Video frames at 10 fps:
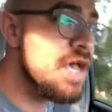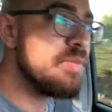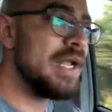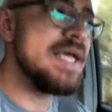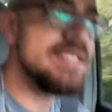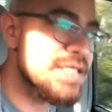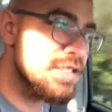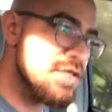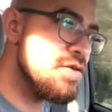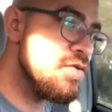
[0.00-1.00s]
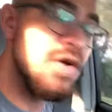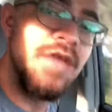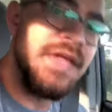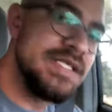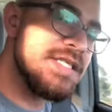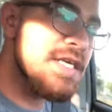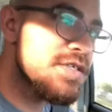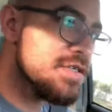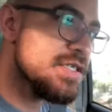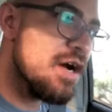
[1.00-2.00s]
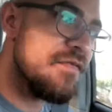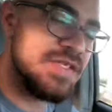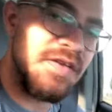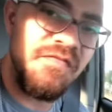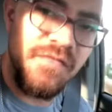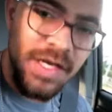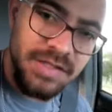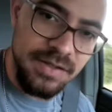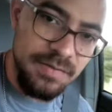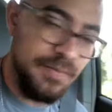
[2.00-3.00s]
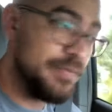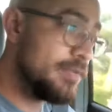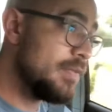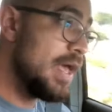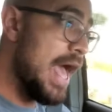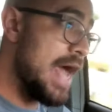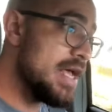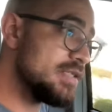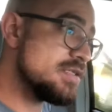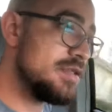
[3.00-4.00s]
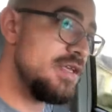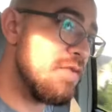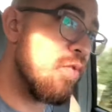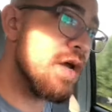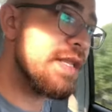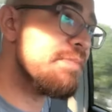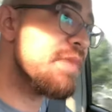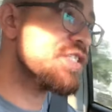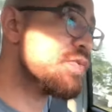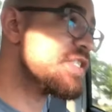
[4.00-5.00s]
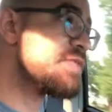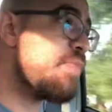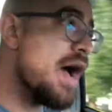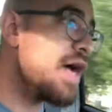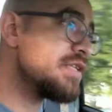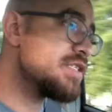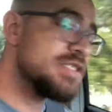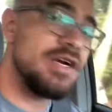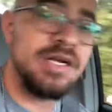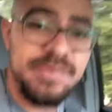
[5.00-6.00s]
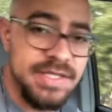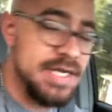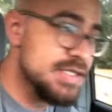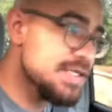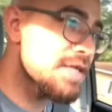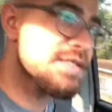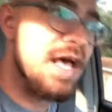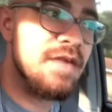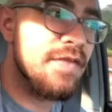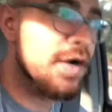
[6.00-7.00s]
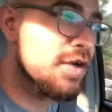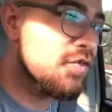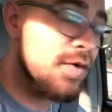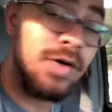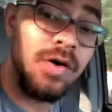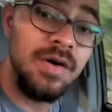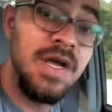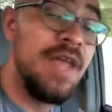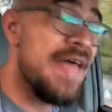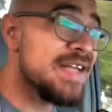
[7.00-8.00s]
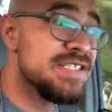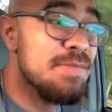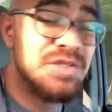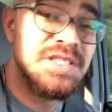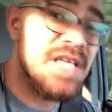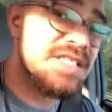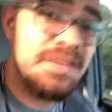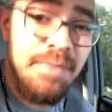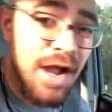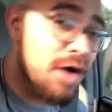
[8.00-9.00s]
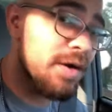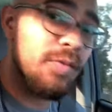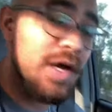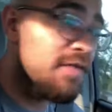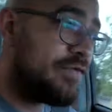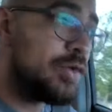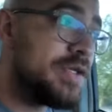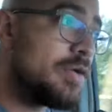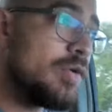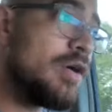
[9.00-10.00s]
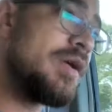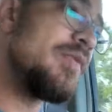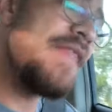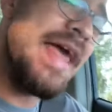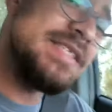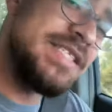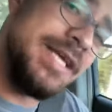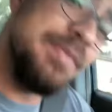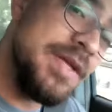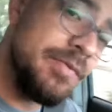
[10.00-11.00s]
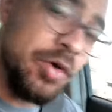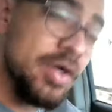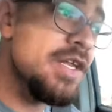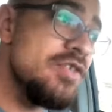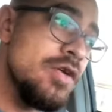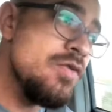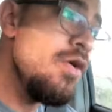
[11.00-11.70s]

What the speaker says: place in you that sees yourself as a victim, as the one that must respond to circumstances outside of their control. That is the most disempowering way of viewing the world. And when that is deeply rooted in you,